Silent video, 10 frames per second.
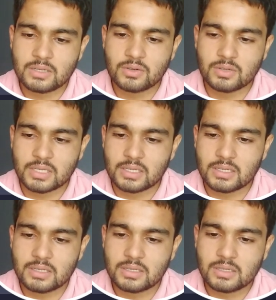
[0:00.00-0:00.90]
Okay,
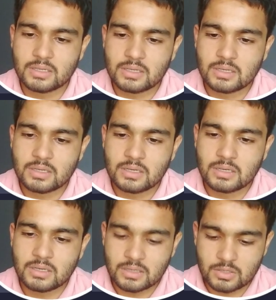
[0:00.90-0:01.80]

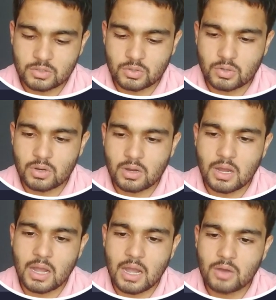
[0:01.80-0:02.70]
so
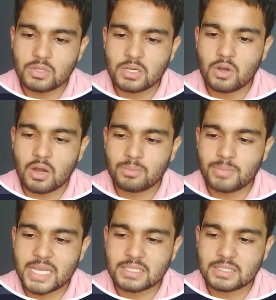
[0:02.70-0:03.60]
how the dog
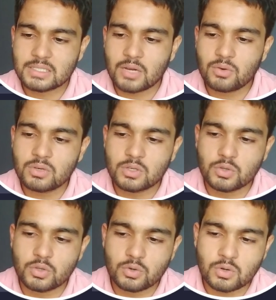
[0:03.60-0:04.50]
makes sound,
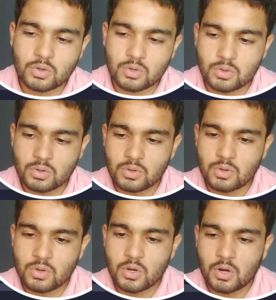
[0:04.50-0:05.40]
do you know?
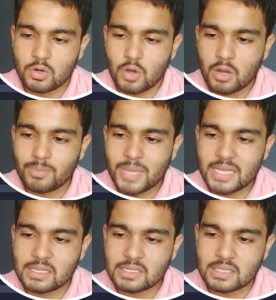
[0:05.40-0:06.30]
Dog
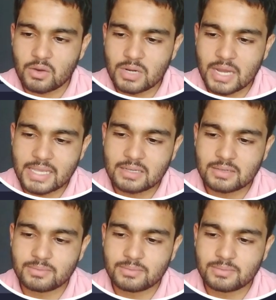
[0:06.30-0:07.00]
makes sound like,